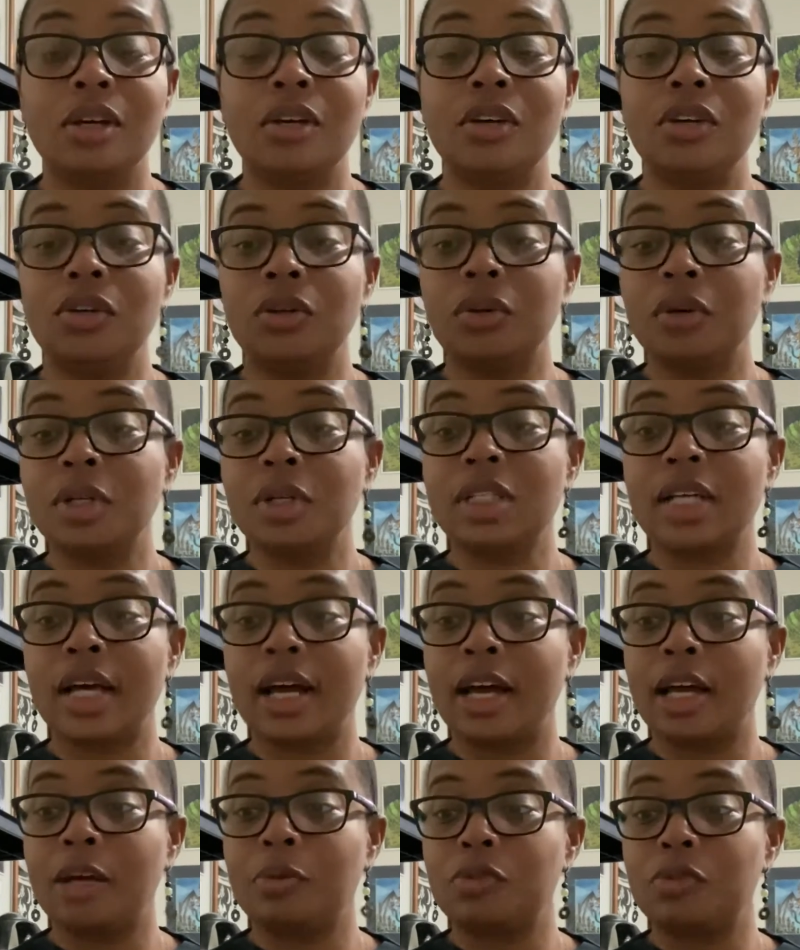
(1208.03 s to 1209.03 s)
your
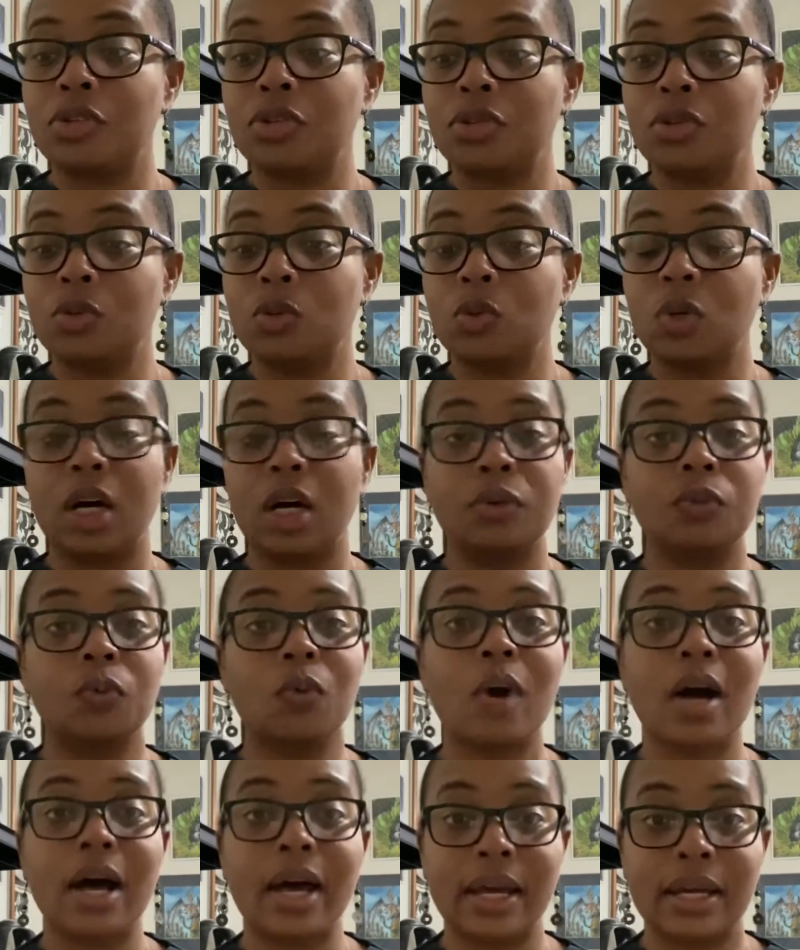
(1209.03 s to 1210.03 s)
time to
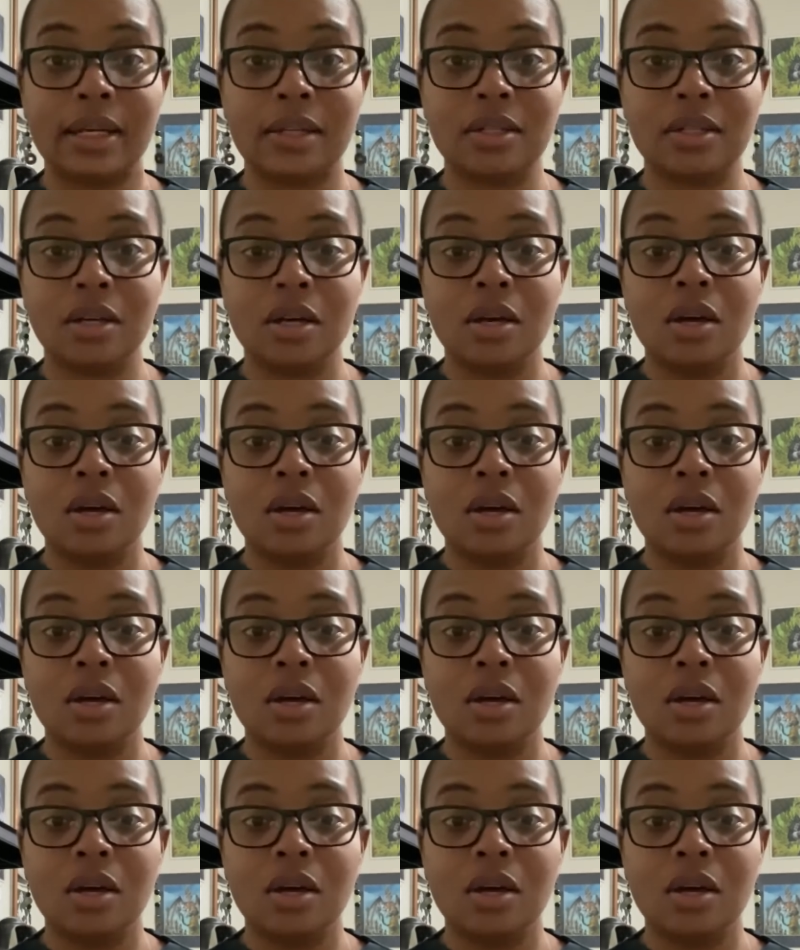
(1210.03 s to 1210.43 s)
unwind.